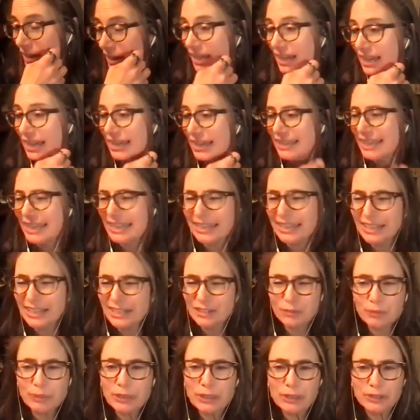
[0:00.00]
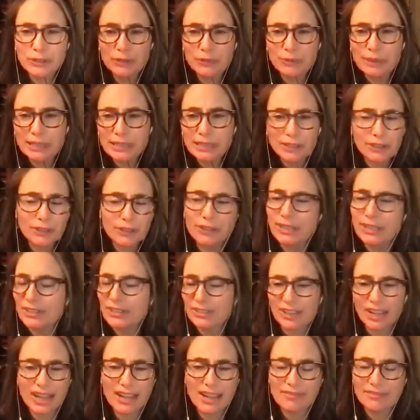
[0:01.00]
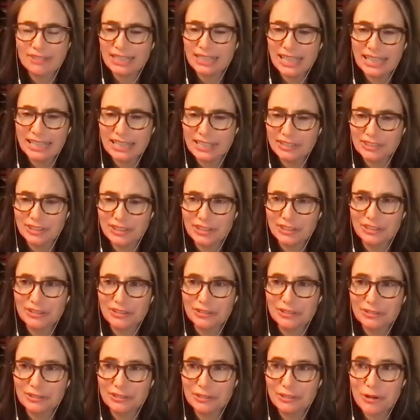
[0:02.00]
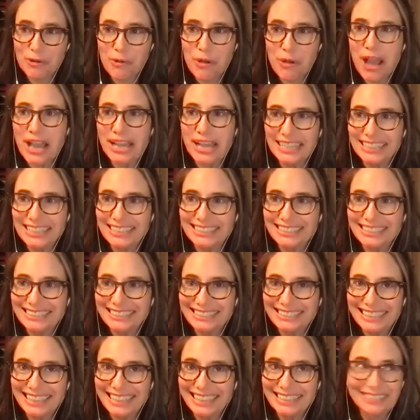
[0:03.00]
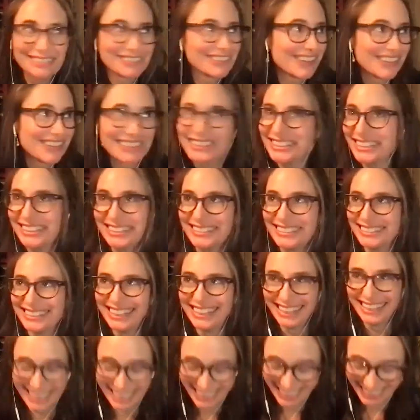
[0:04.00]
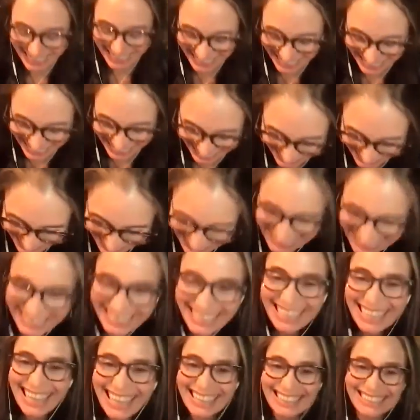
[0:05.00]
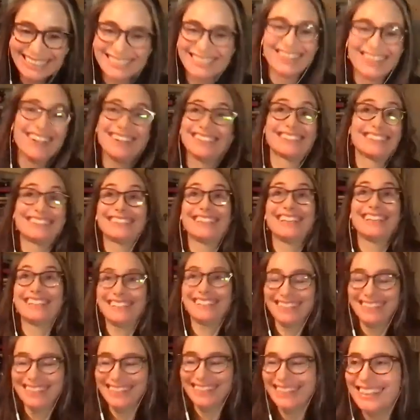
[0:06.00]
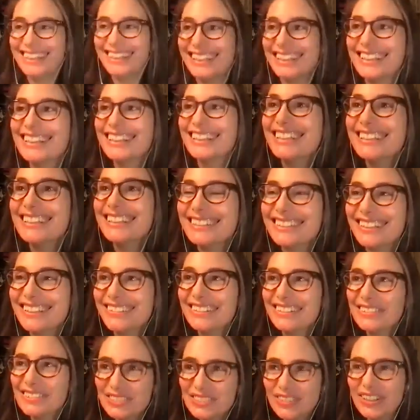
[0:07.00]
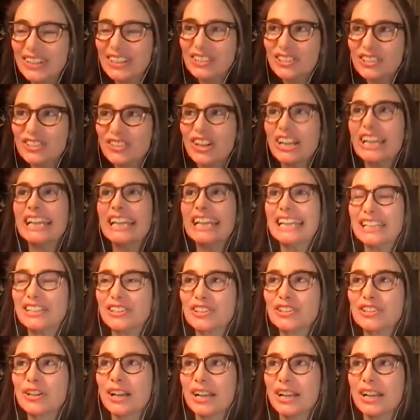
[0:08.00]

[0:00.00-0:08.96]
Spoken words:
then it's weird. We turn this off, and then it's just quiet, and you're all alone, and you're all just like, oh. So it was very strange